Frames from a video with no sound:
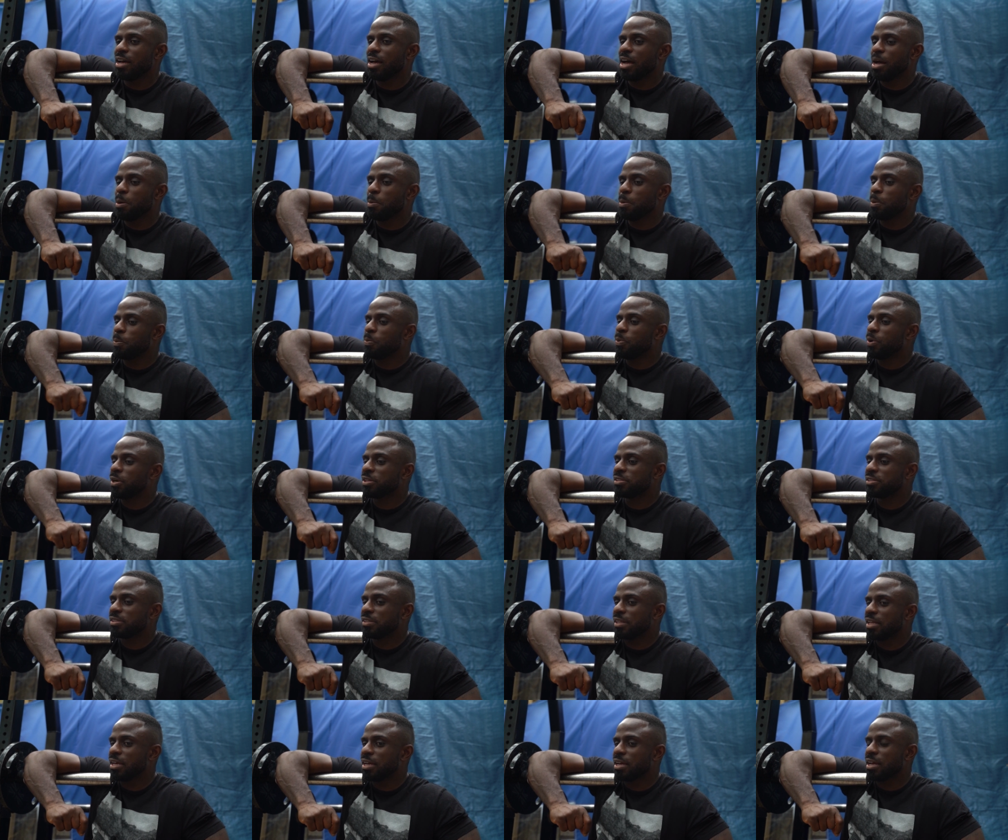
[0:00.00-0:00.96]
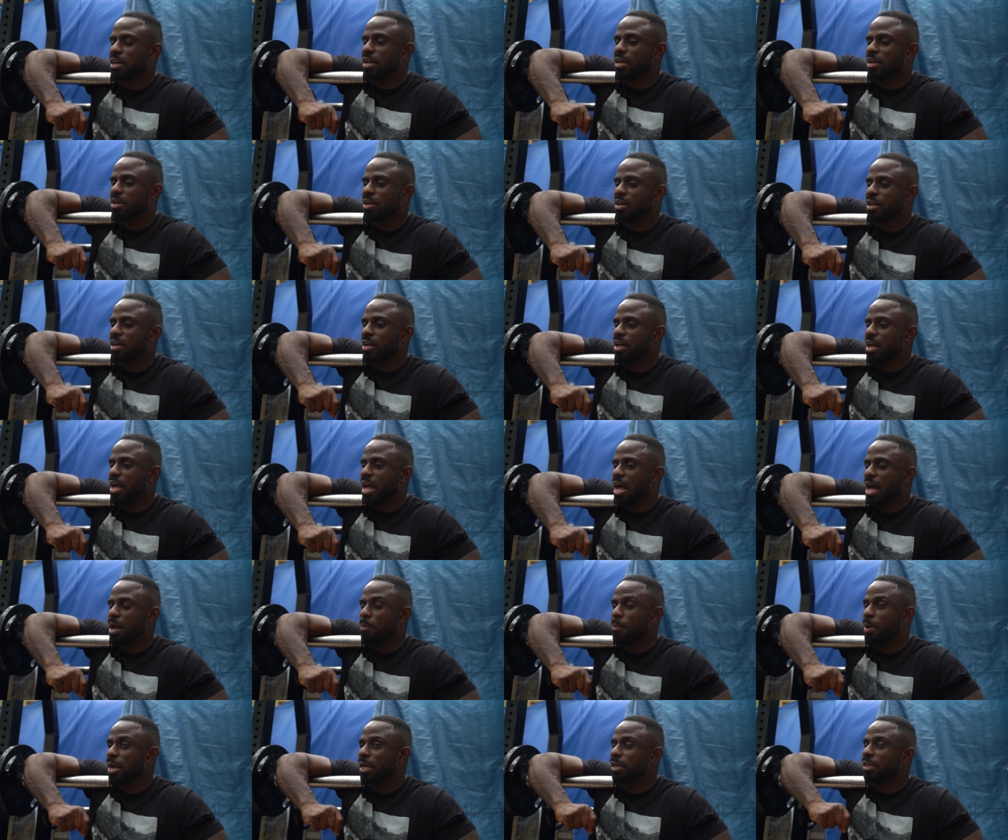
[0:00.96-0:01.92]
I'm a person that
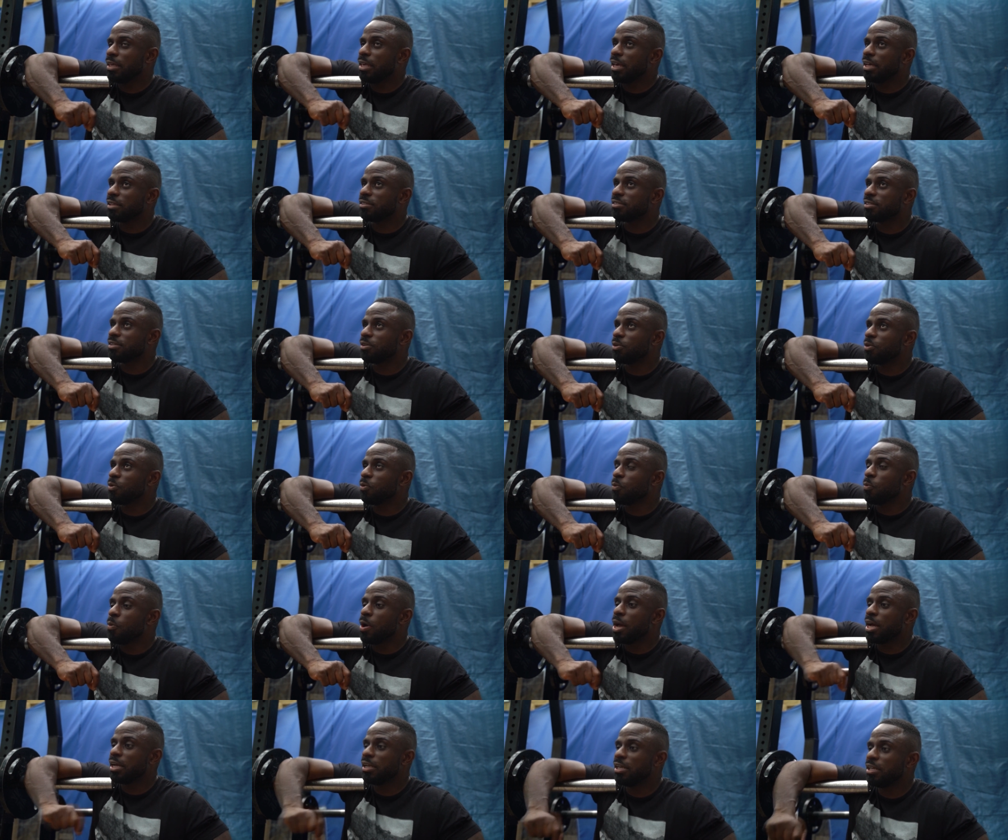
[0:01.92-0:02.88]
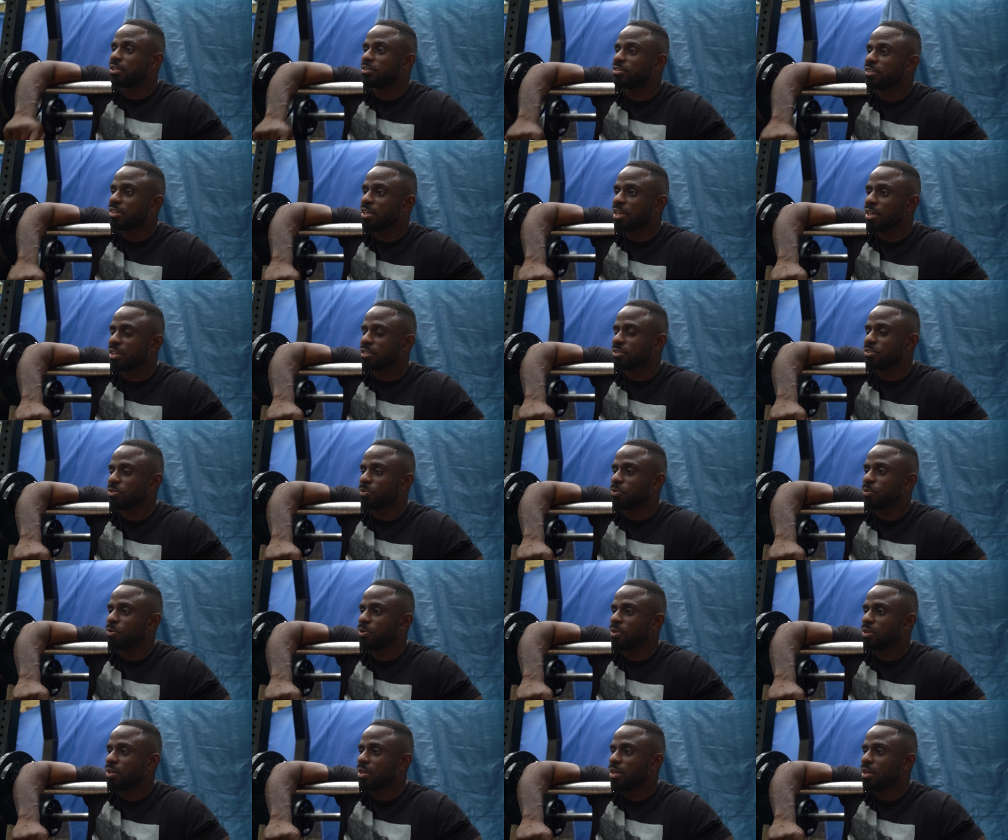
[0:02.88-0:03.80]
I might get to where I need to get to.